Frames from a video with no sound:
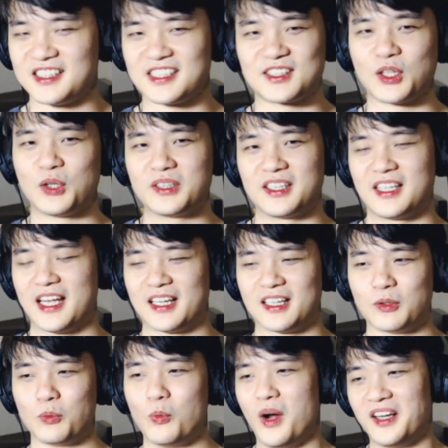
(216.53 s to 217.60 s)
is only like
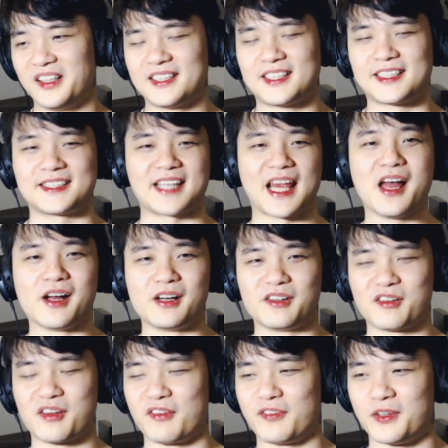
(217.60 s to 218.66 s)
one
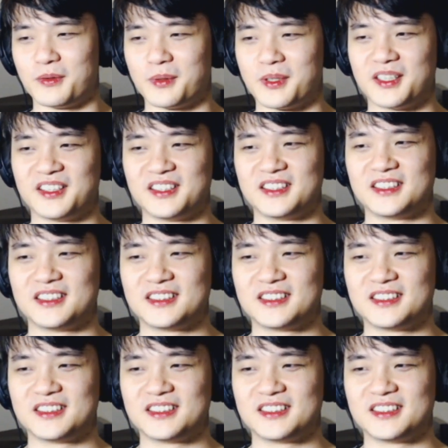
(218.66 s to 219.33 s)
cell, if you will.